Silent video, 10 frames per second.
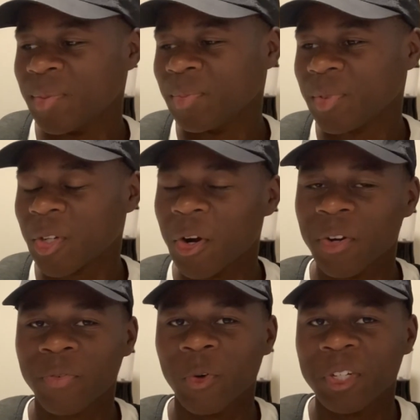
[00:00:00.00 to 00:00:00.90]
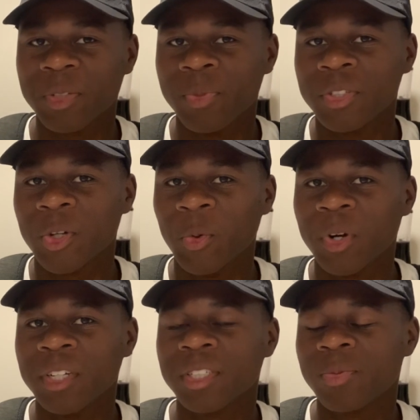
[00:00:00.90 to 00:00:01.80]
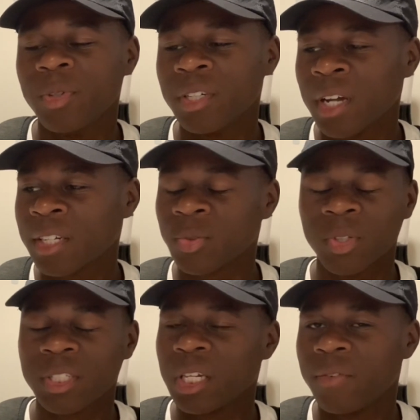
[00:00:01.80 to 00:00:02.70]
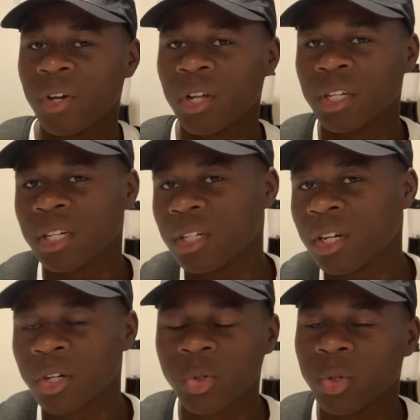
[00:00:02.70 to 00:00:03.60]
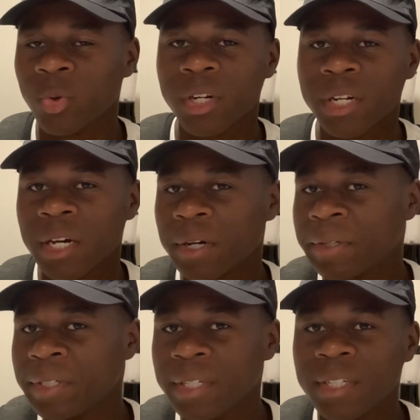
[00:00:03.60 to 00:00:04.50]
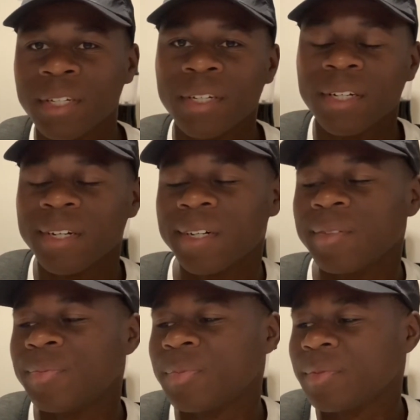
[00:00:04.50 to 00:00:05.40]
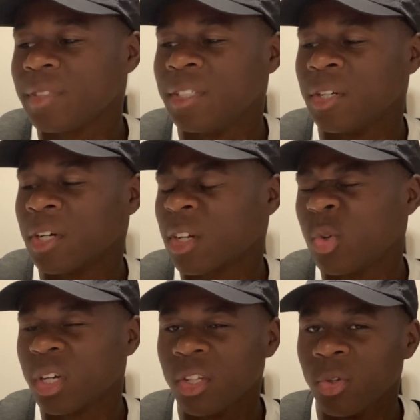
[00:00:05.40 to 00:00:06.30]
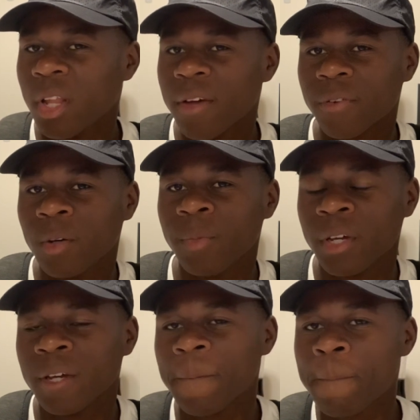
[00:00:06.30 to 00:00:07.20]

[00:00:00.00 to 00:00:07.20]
Sorry for it to be so rushed, but I just wanted to give you all a quick rundown, you know, a quick little life update.